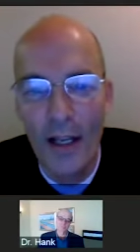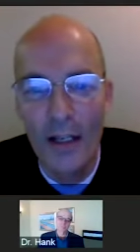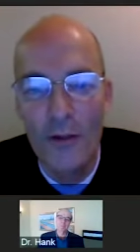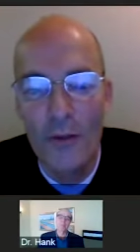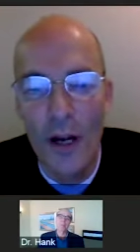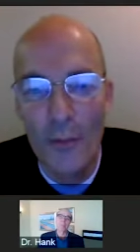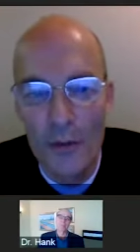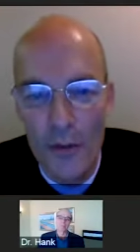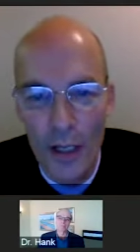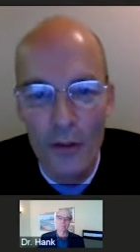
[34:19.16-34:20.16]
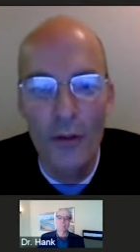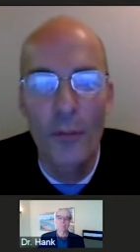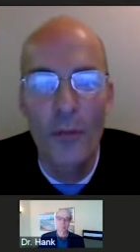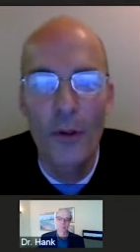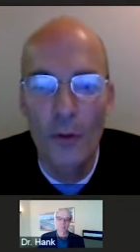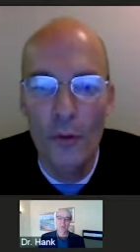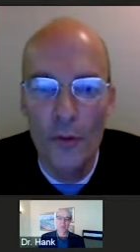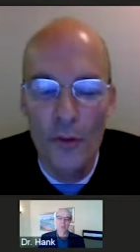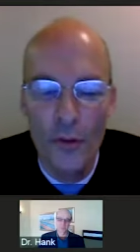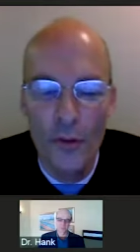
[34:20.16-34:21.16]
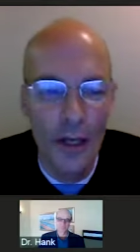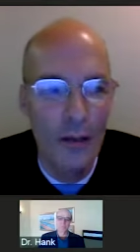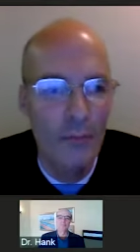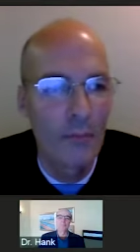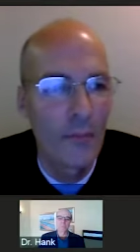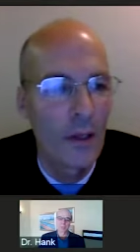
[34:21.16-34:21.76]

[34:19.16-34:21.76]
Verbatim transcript: a lot of trauma, childhood abuse. Um,